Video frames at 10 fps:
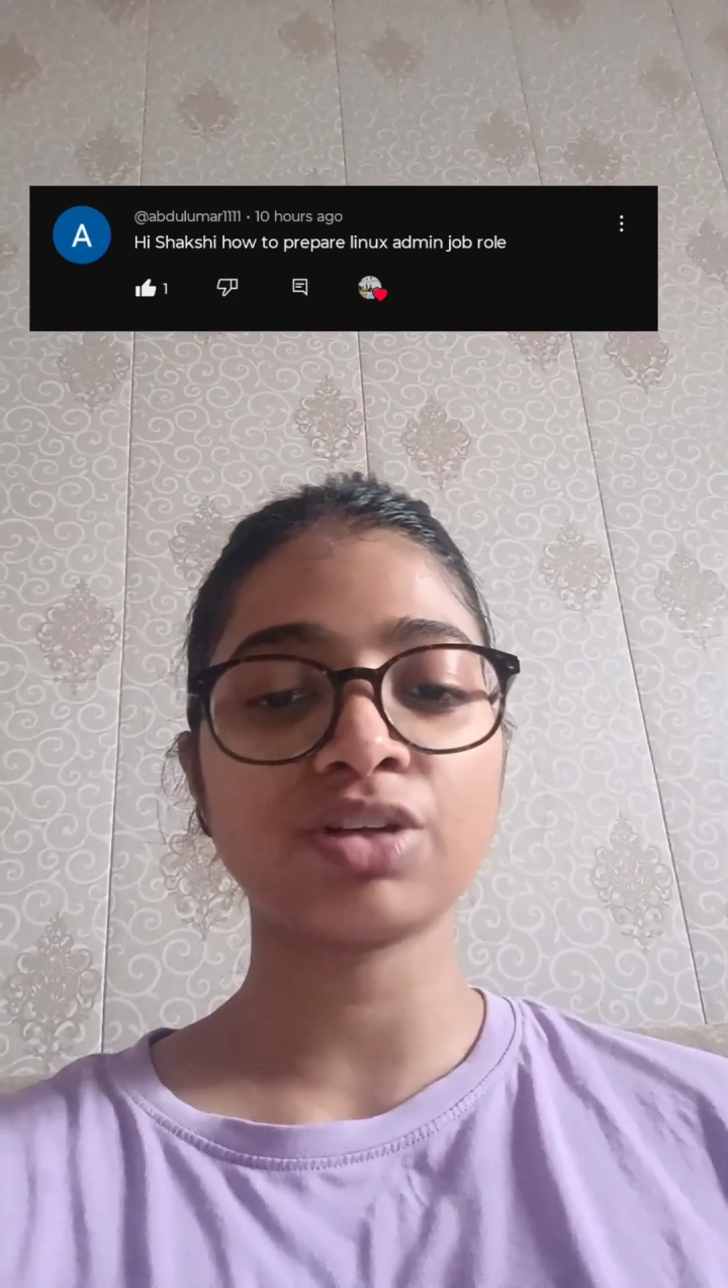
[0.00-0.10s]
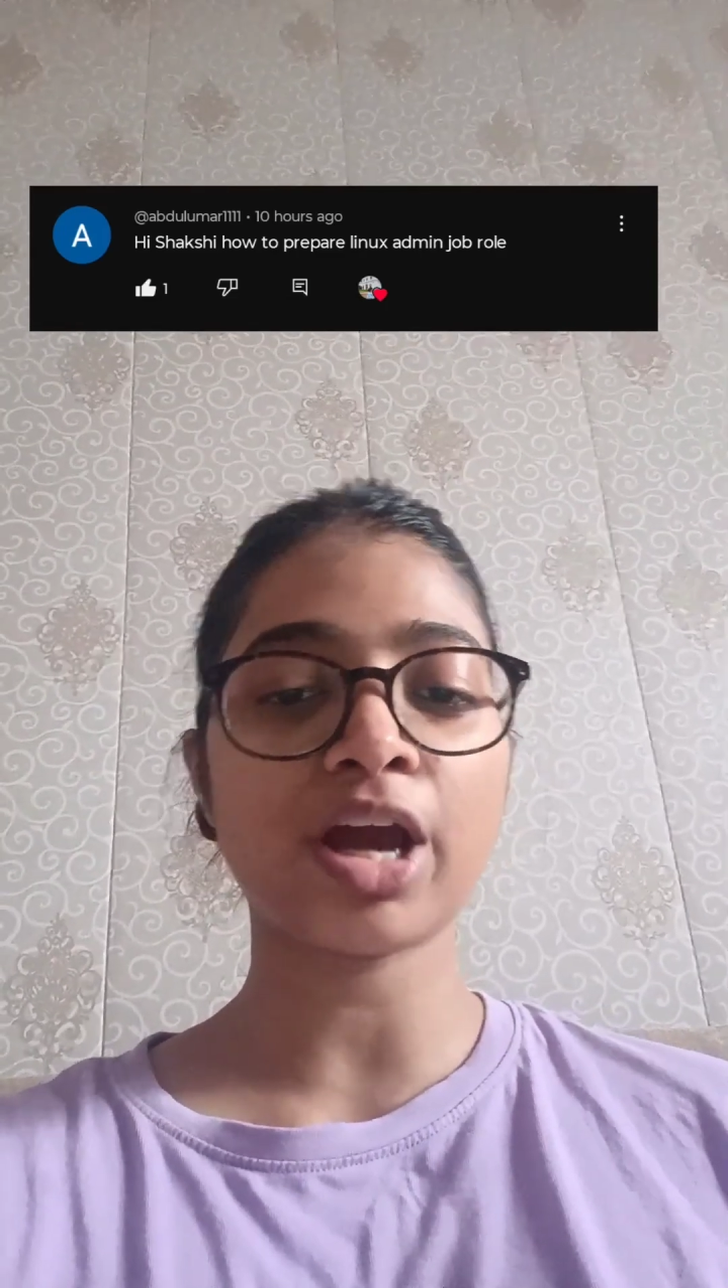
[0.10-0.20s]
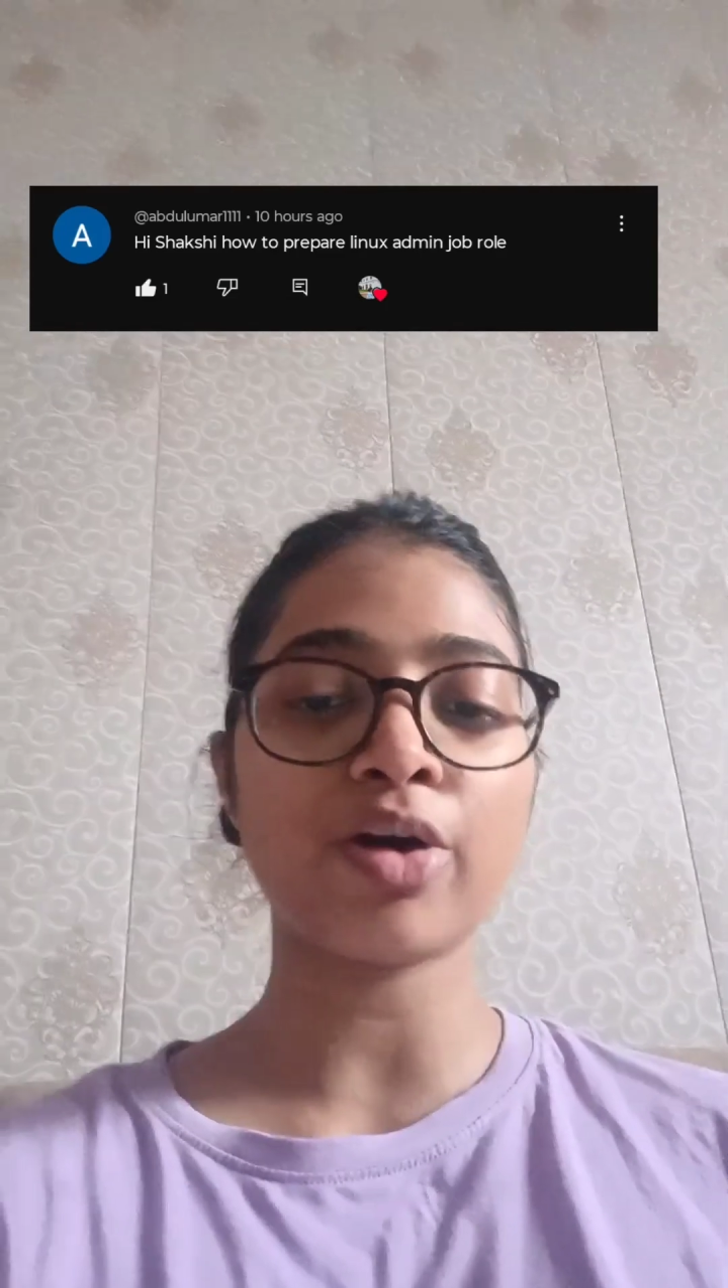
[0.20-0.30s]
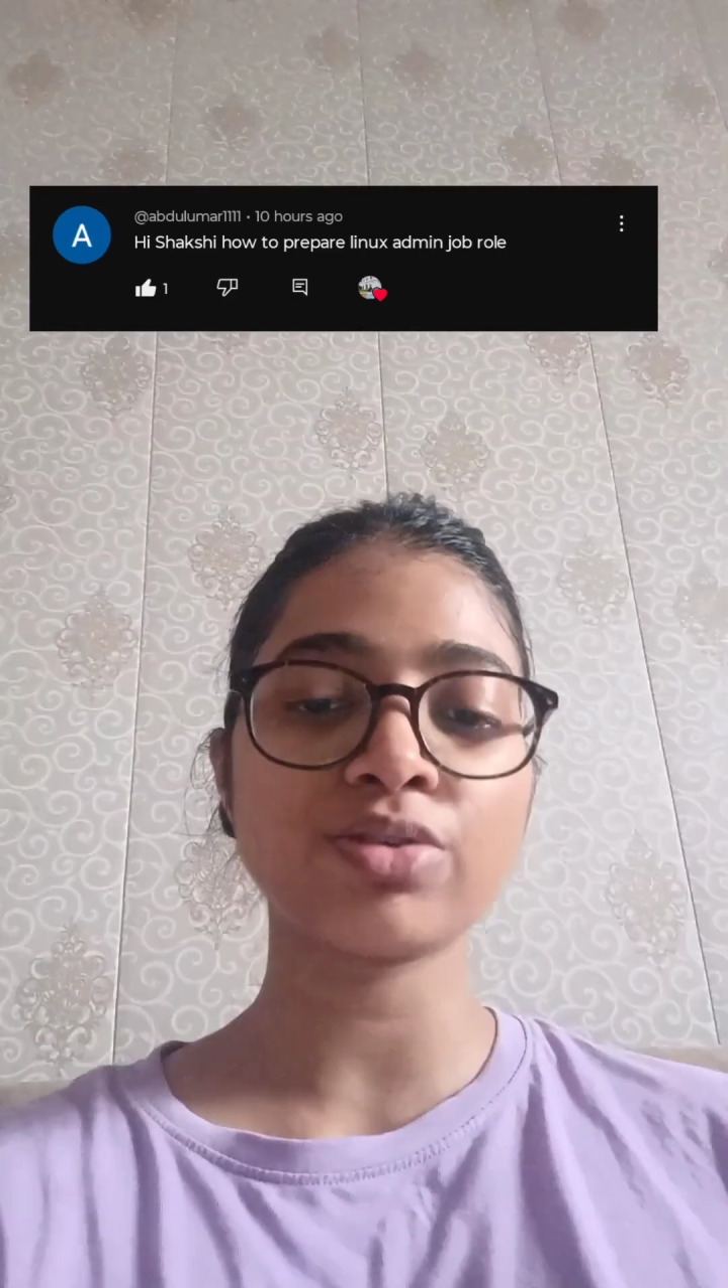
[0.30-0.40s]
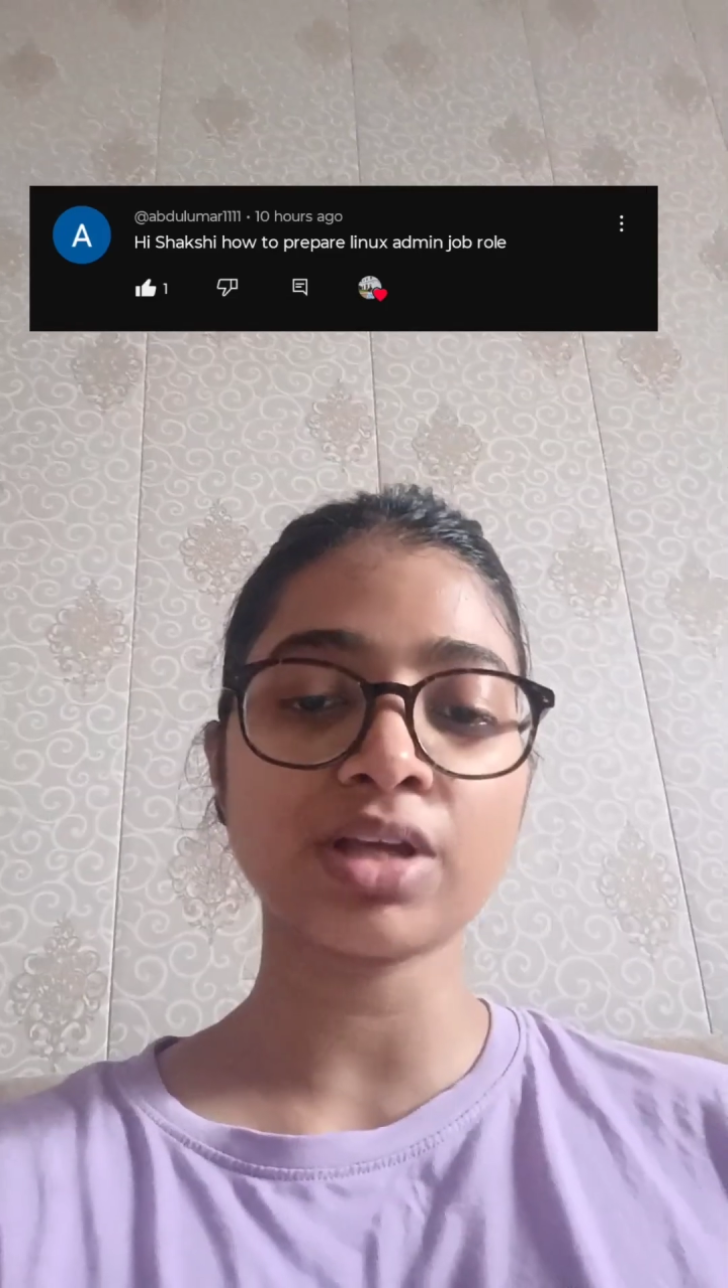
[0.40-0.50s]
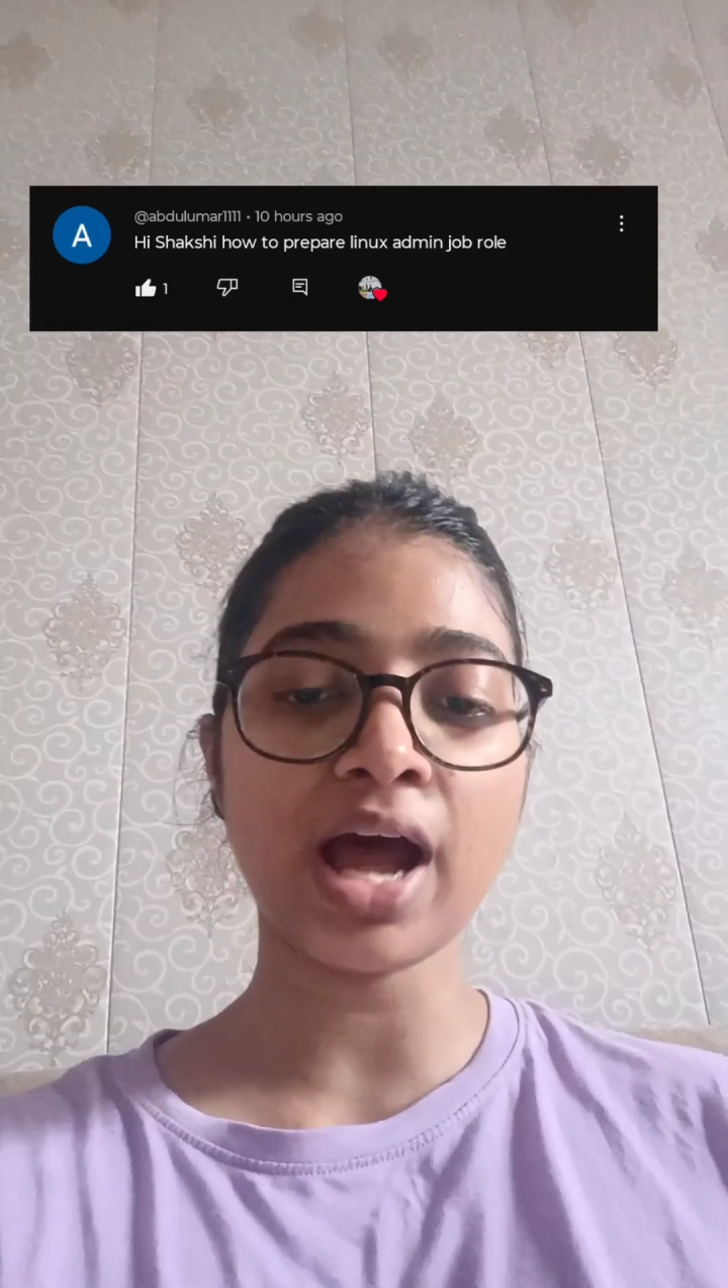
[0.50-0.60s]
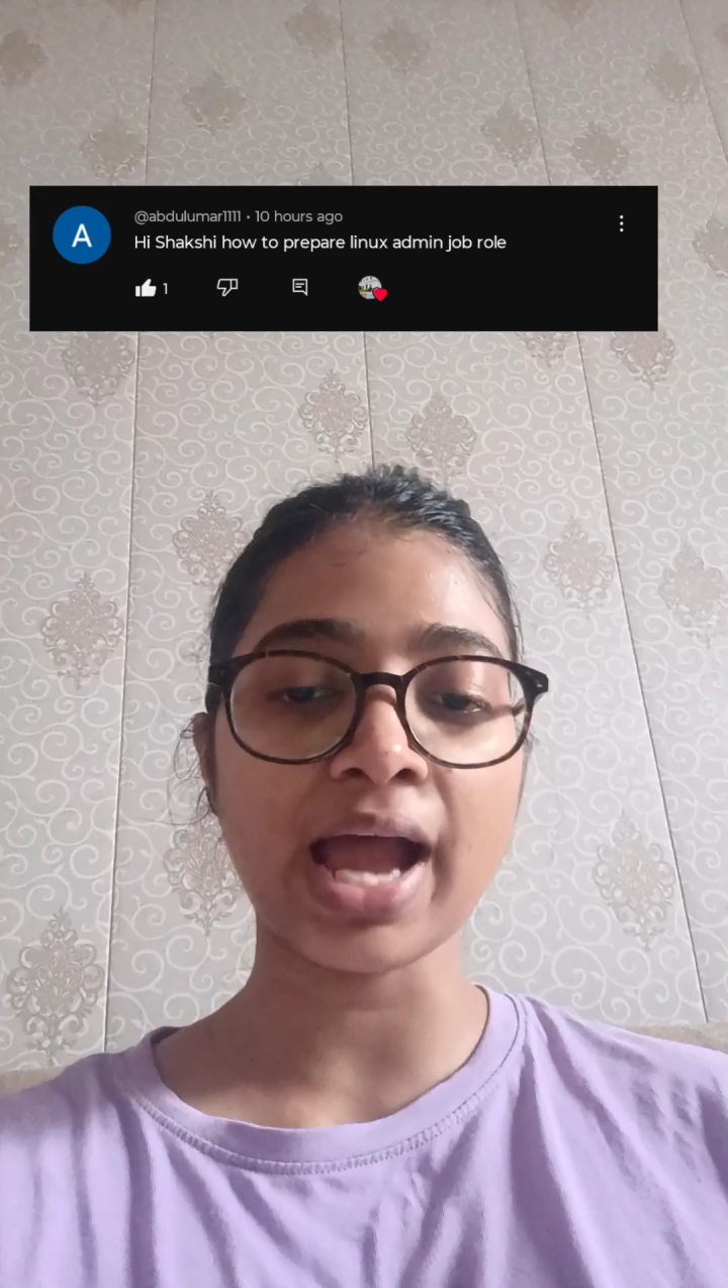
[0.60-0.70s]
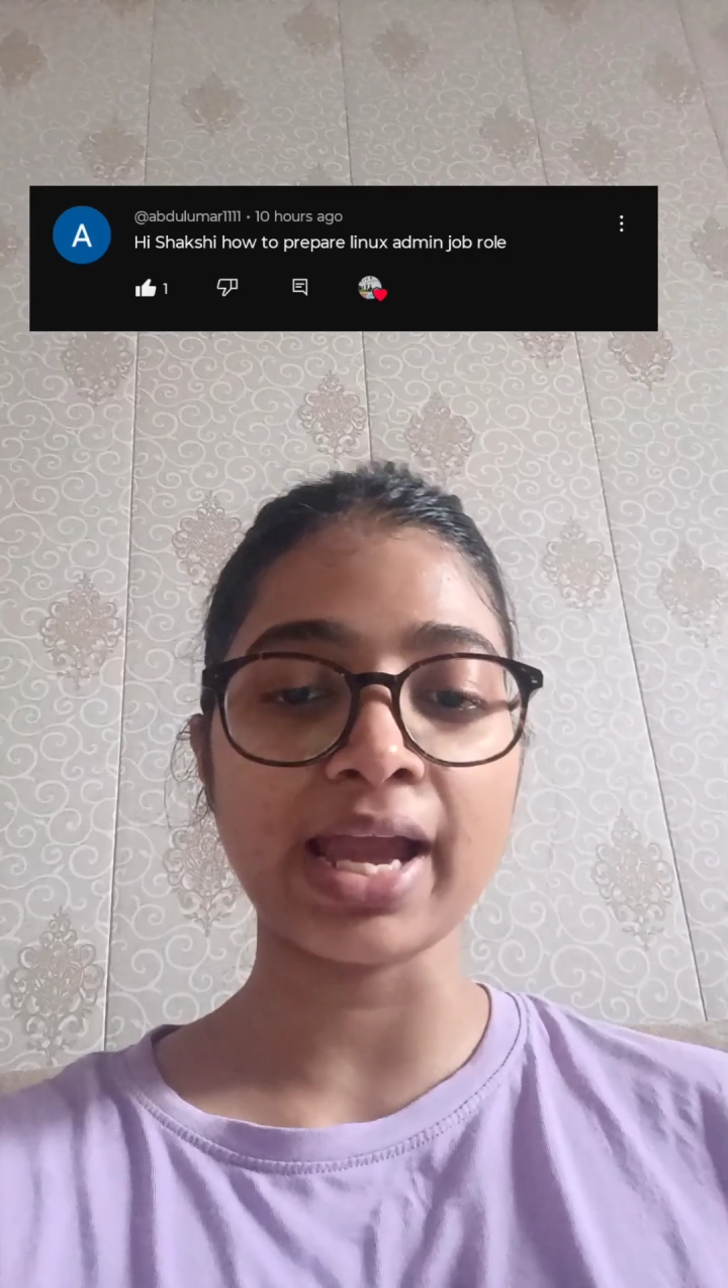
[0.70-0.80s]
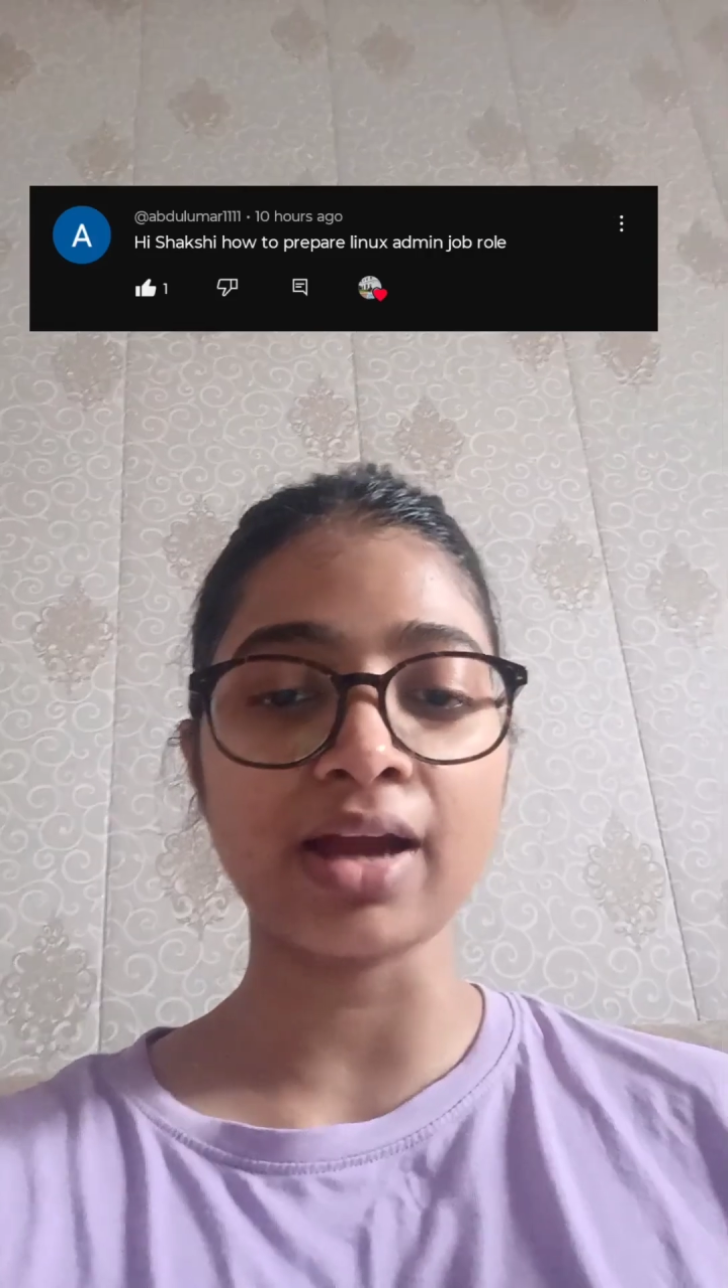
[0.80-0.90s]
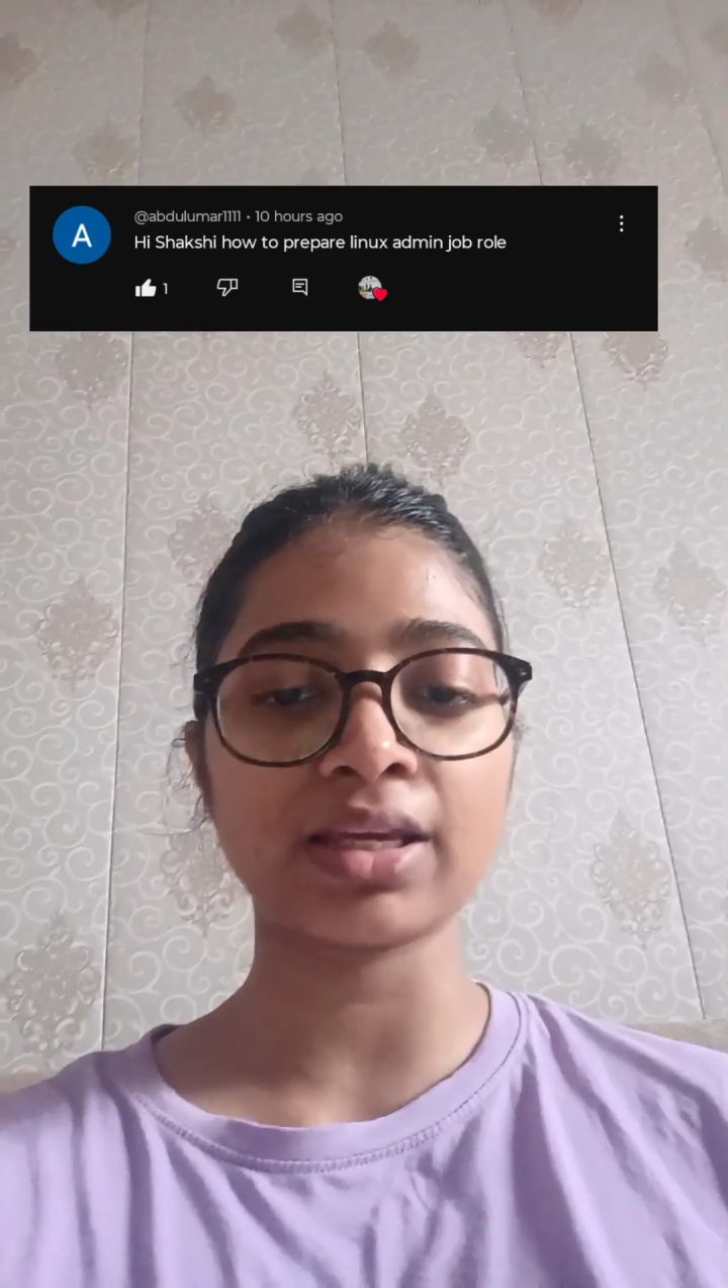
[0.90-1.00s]
how is the
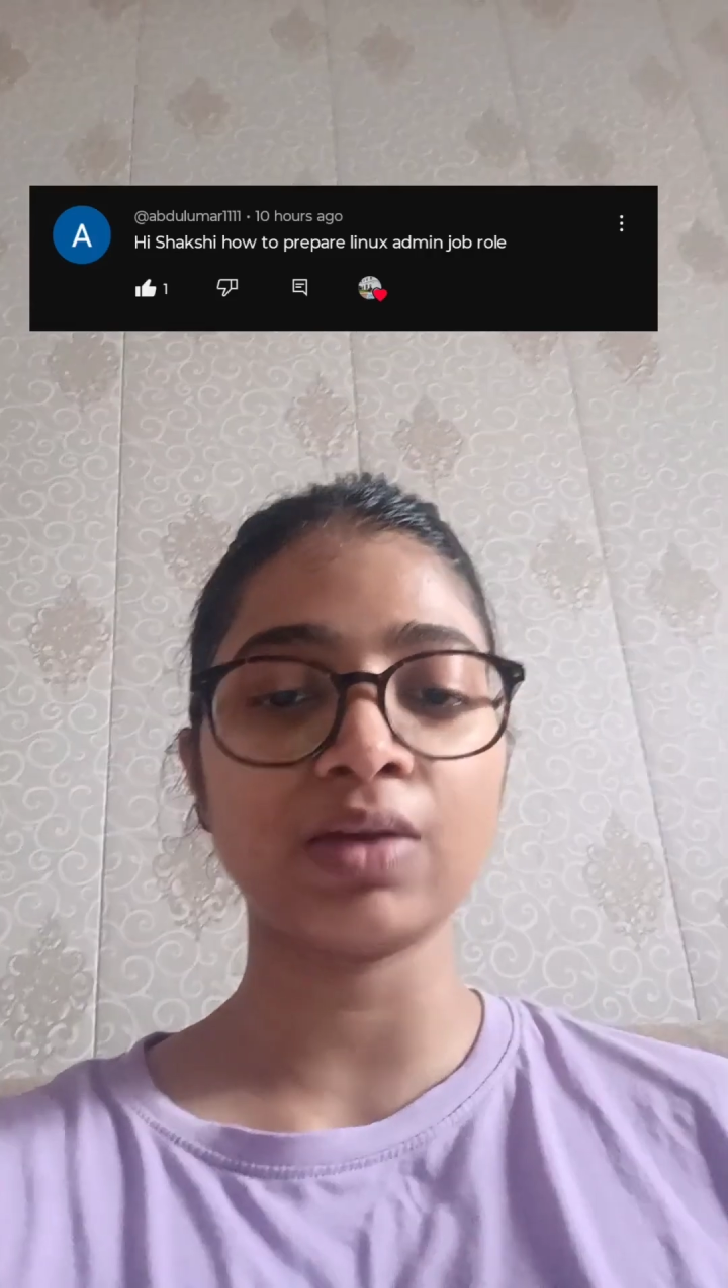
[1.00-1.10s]
hierarchy,